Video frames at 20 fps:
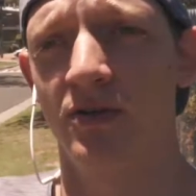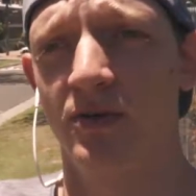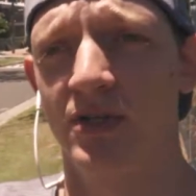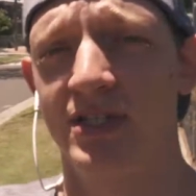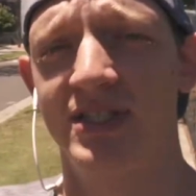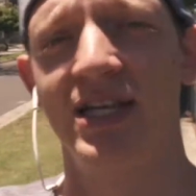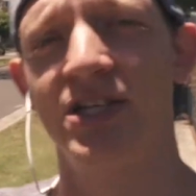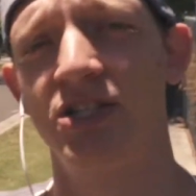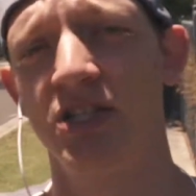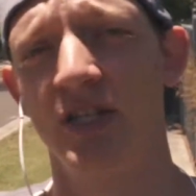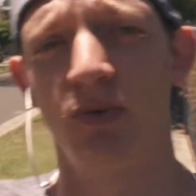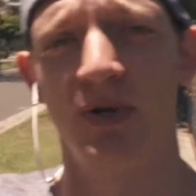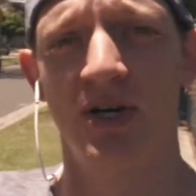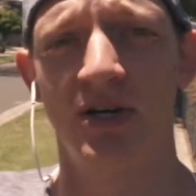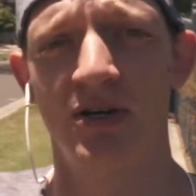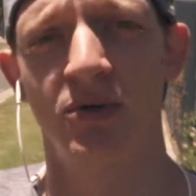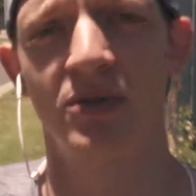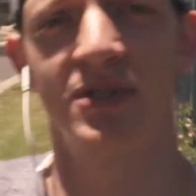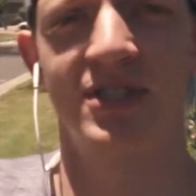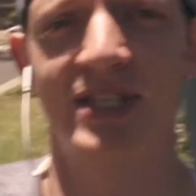Essentially what
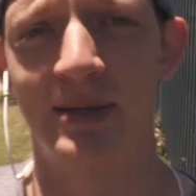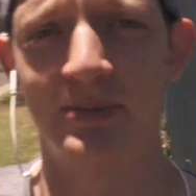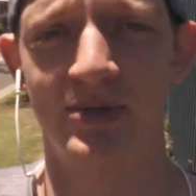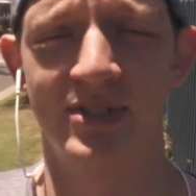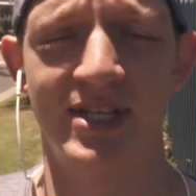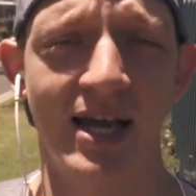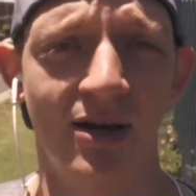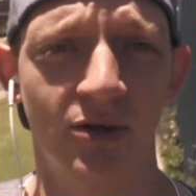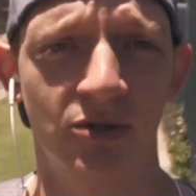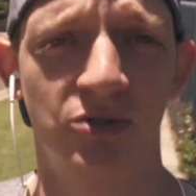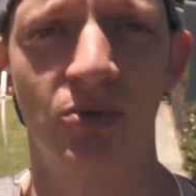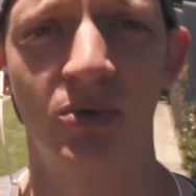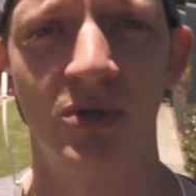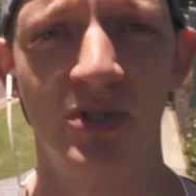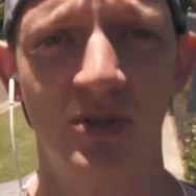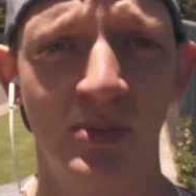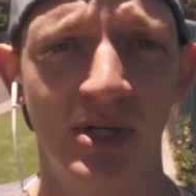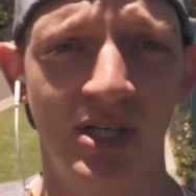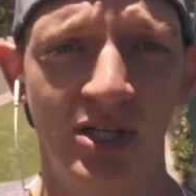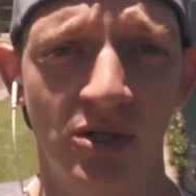it all stems down to
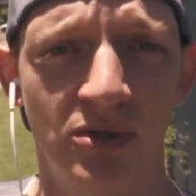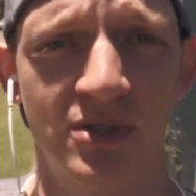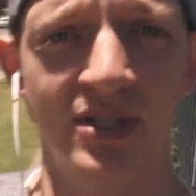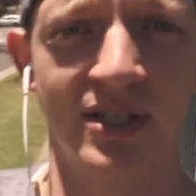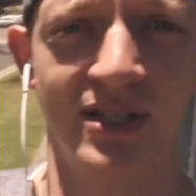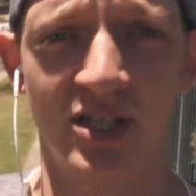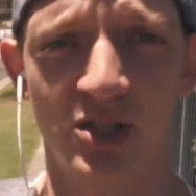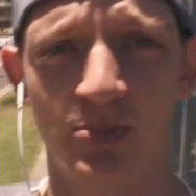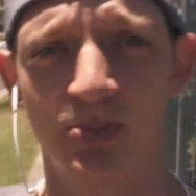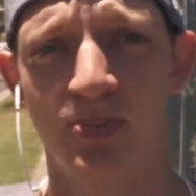is me using this